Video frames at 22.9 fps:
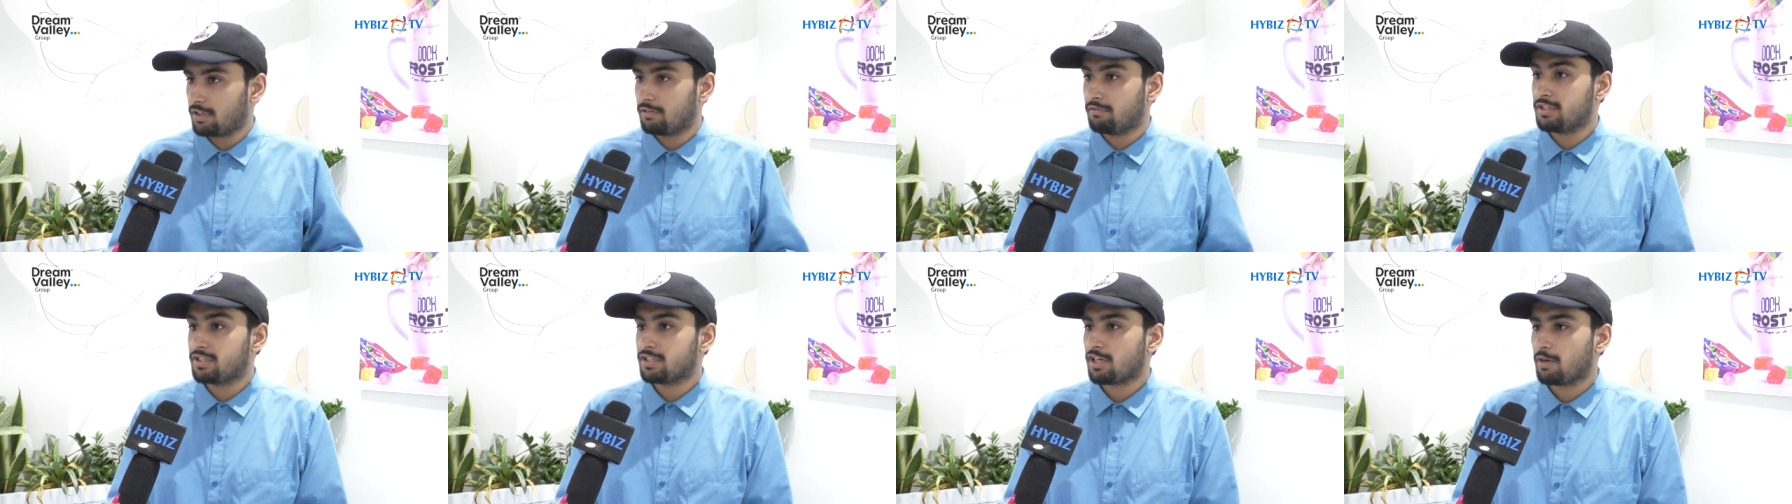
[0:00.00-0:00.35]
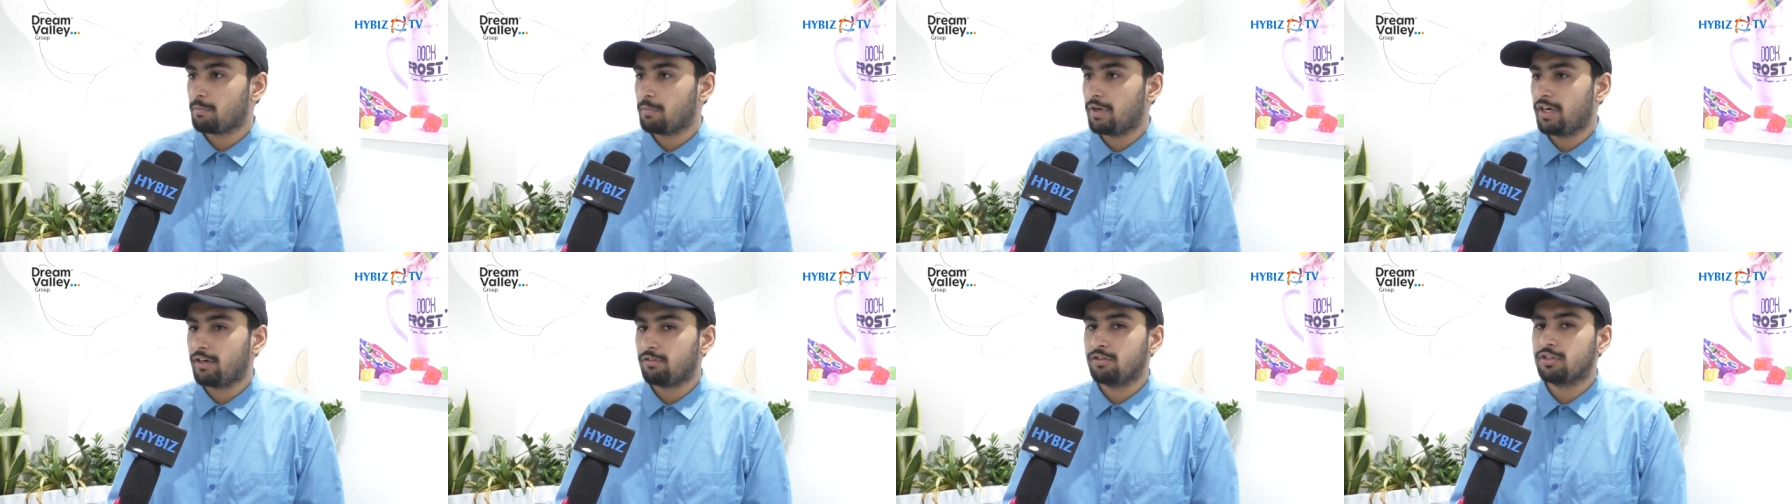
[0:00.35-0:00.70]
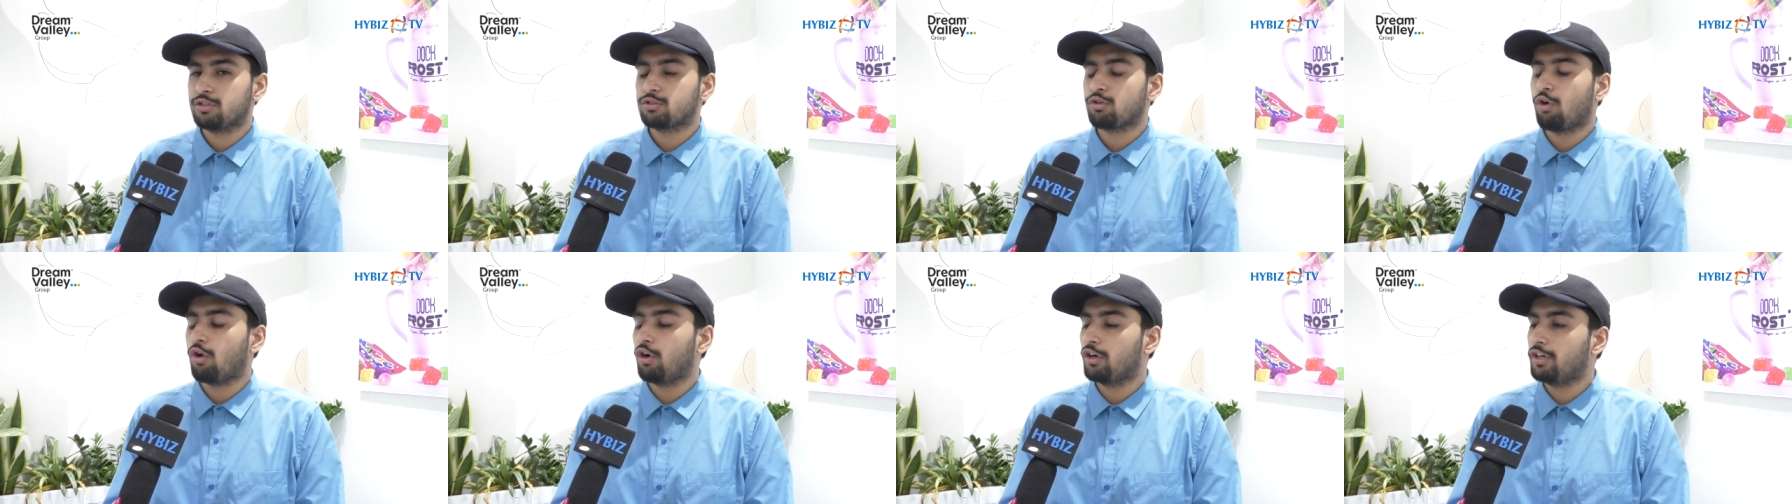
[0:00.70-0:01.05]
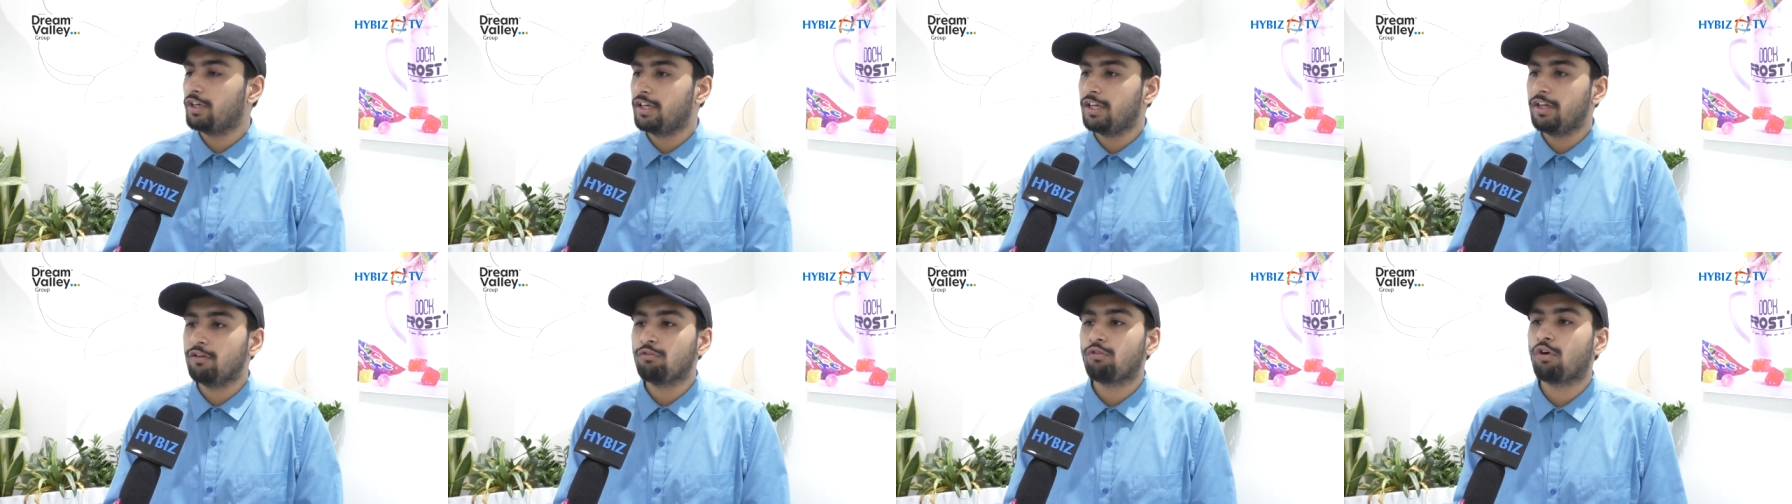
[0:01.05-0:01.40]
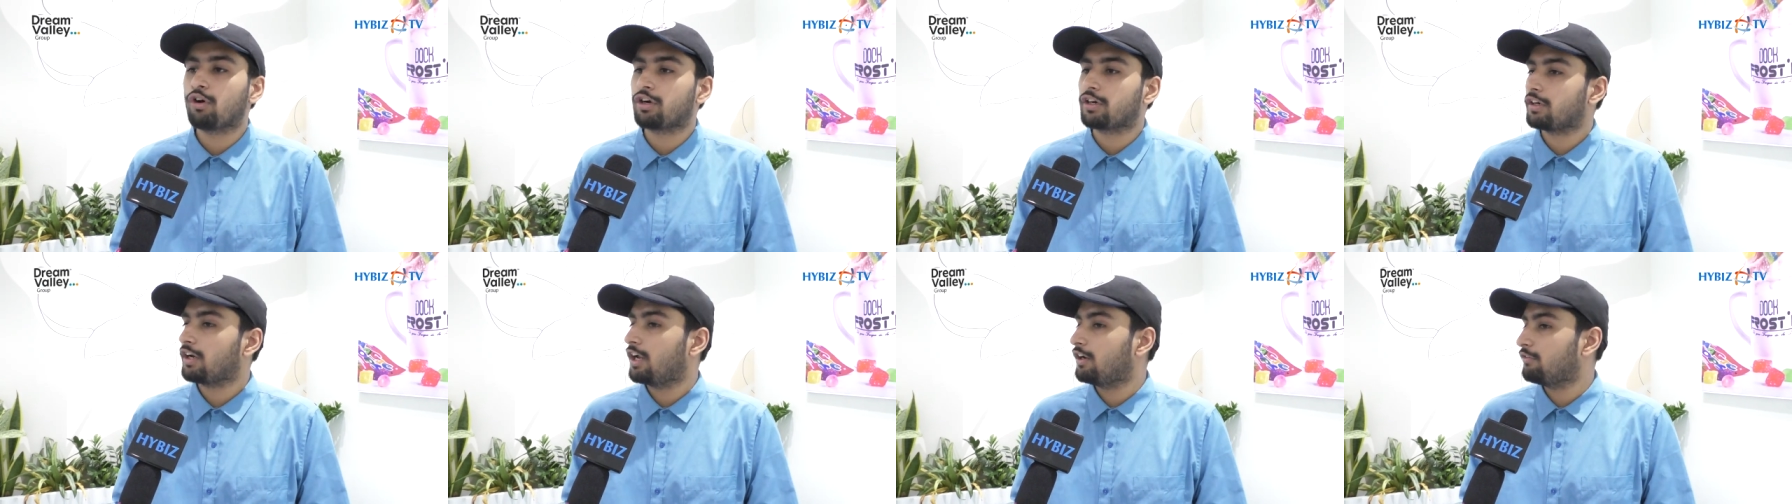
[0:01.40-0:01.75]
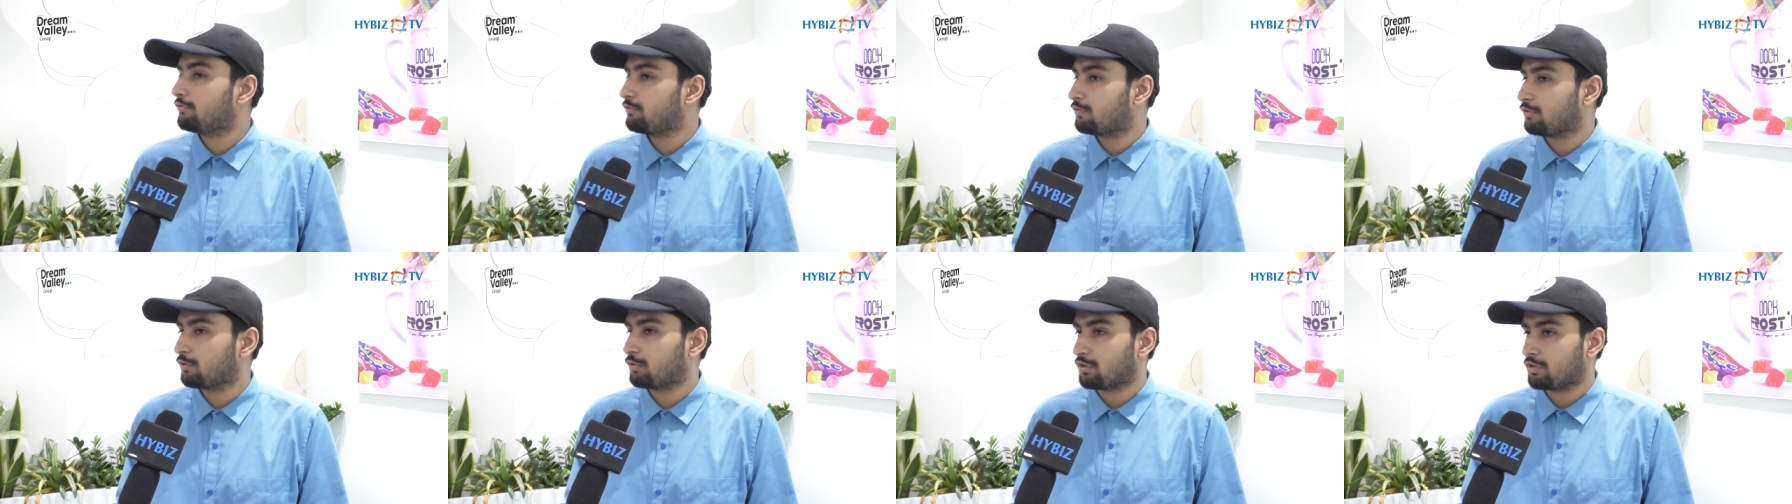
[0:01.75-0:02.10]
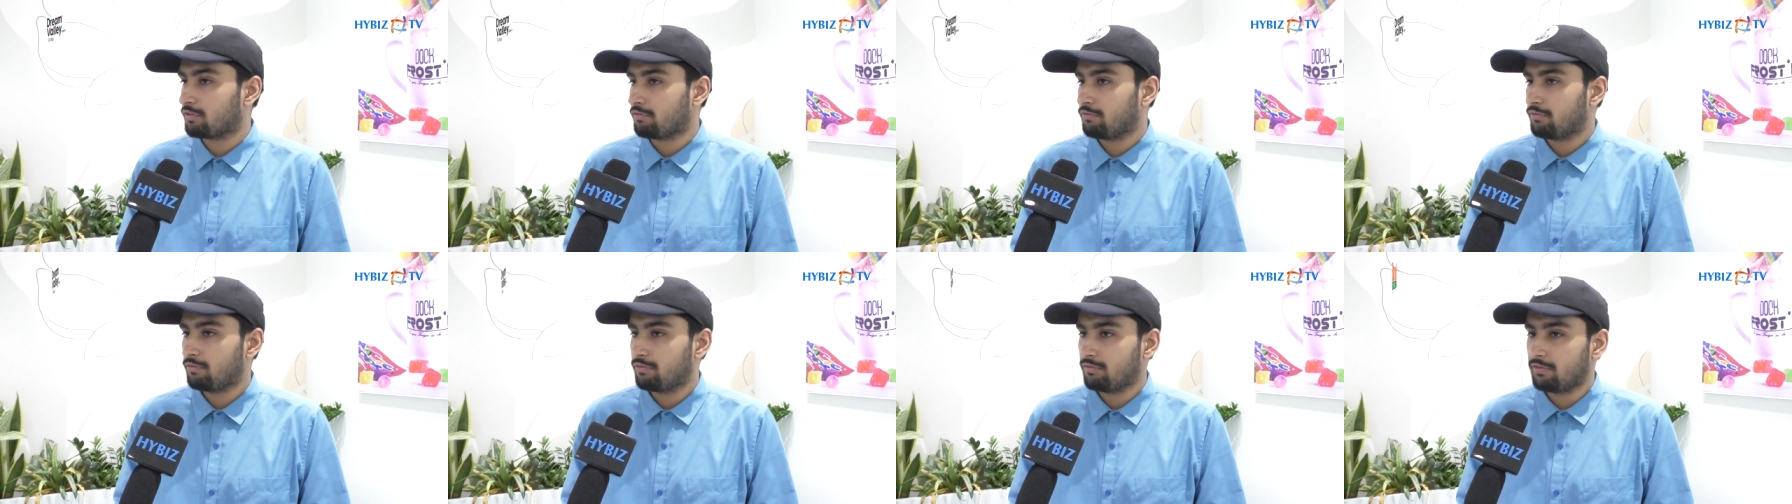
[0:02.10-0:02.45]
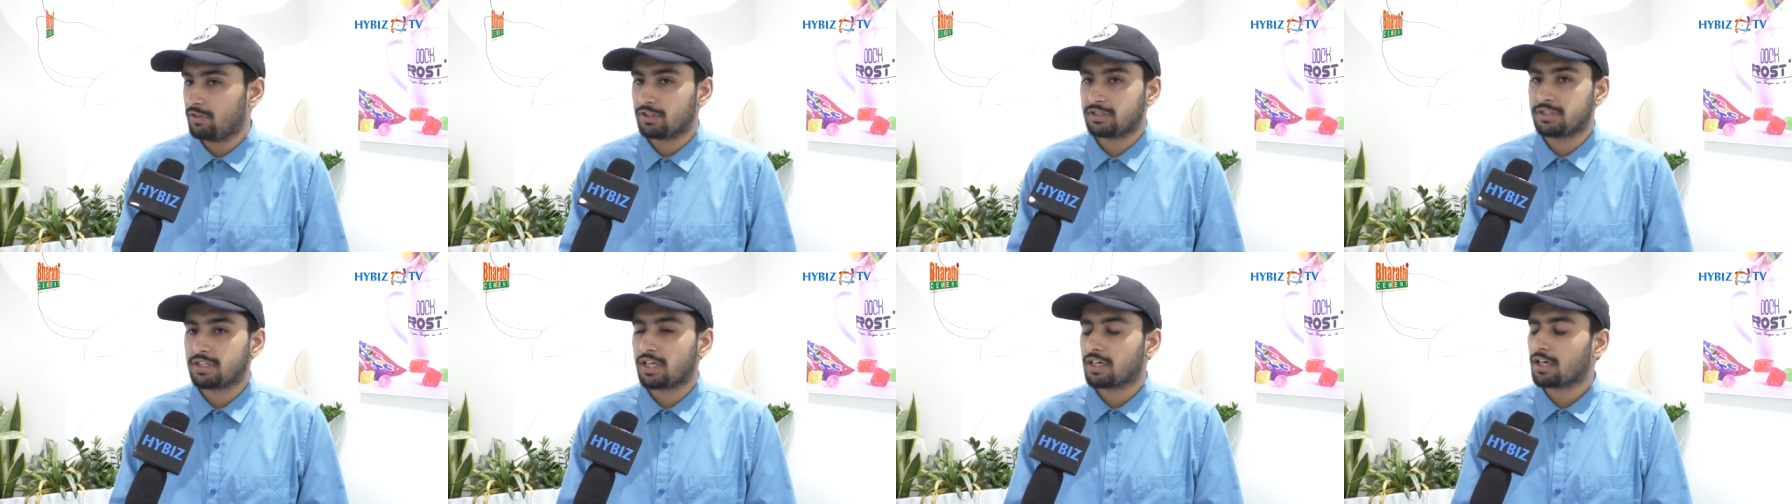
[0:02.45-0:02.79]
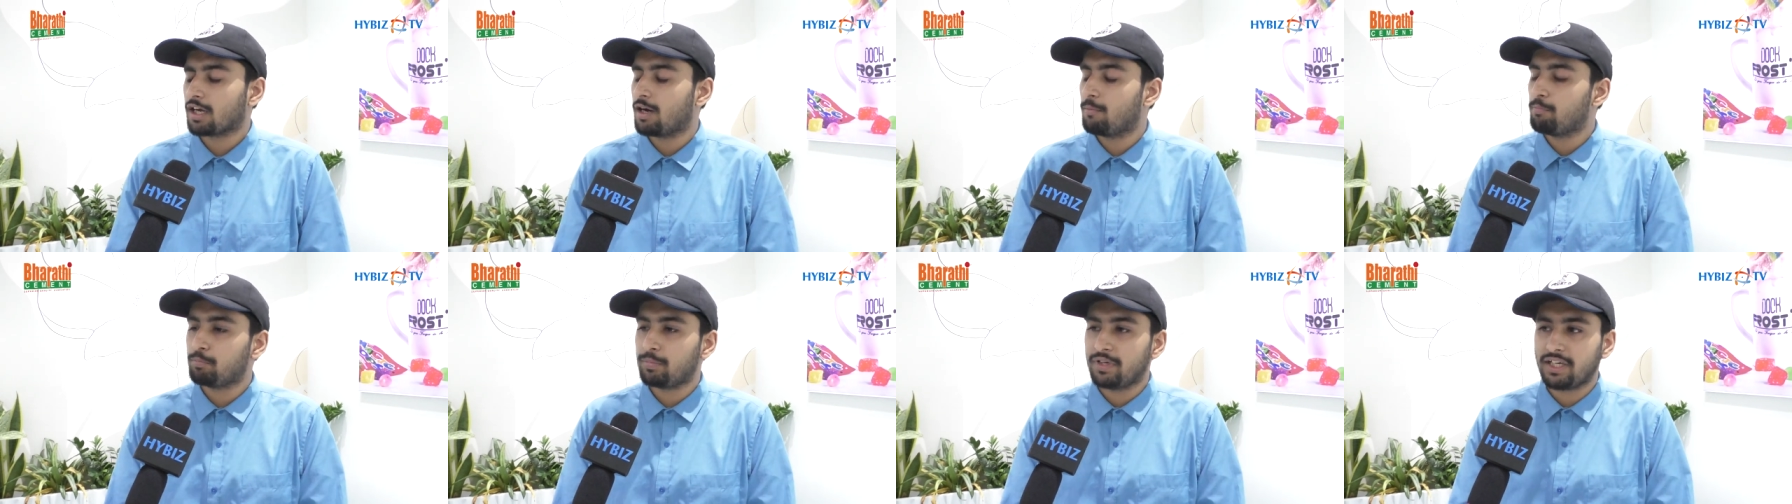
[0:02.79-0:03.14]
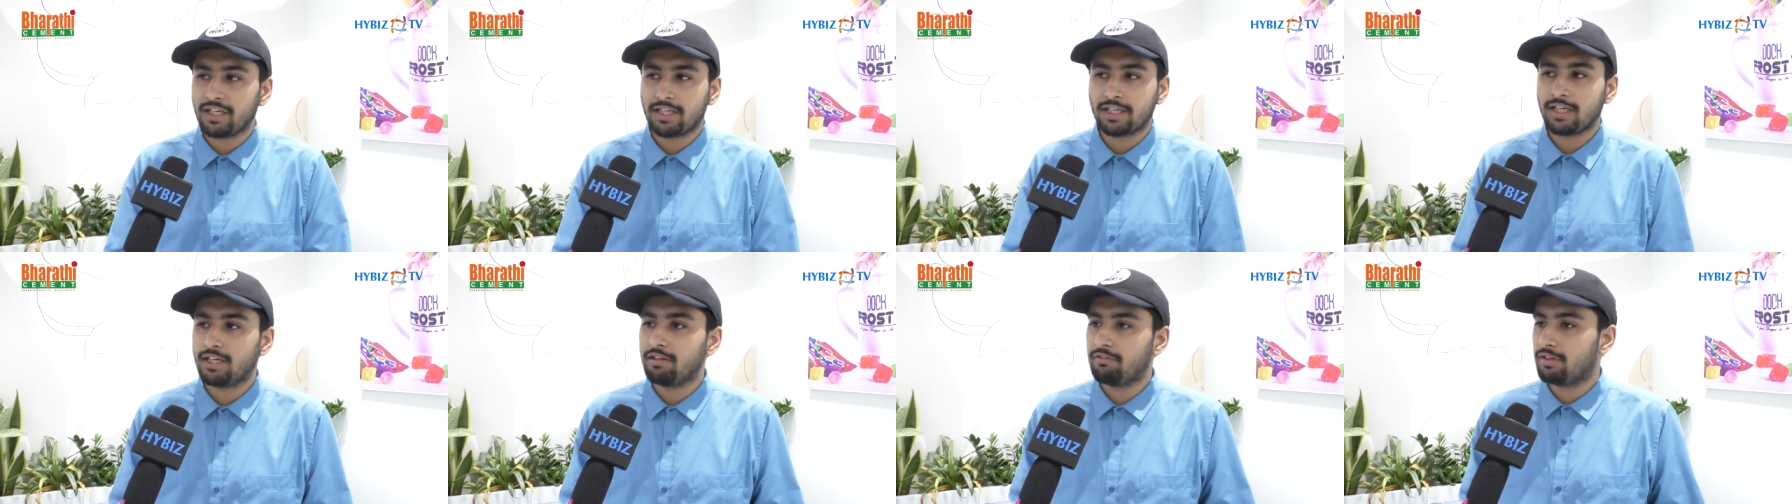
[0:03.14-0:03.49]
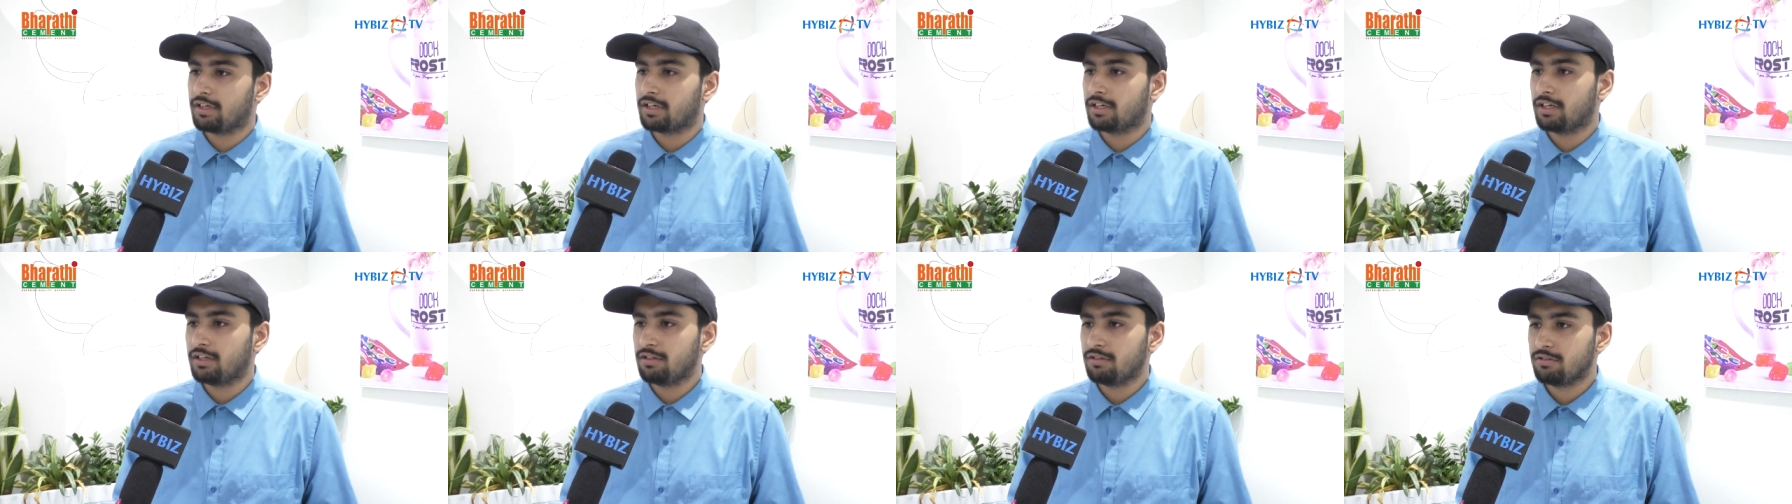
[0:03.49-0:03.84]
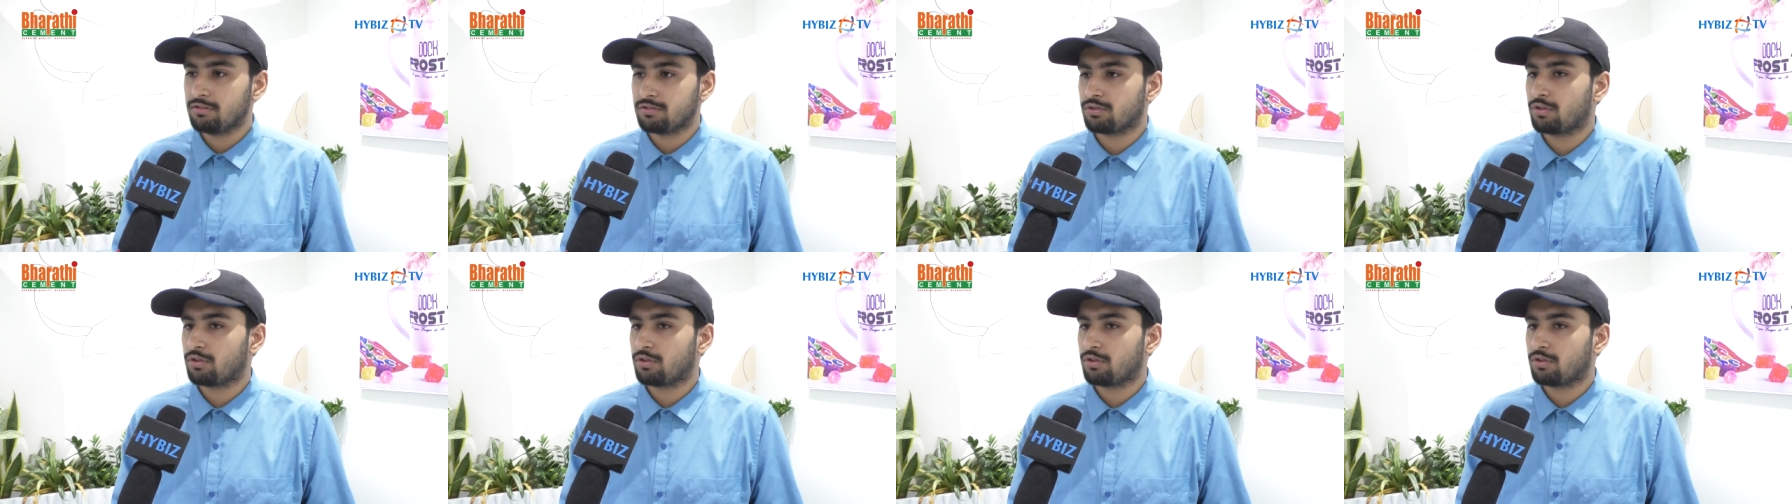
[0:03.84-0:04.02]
which are made with only water and fruit which are completely vegan.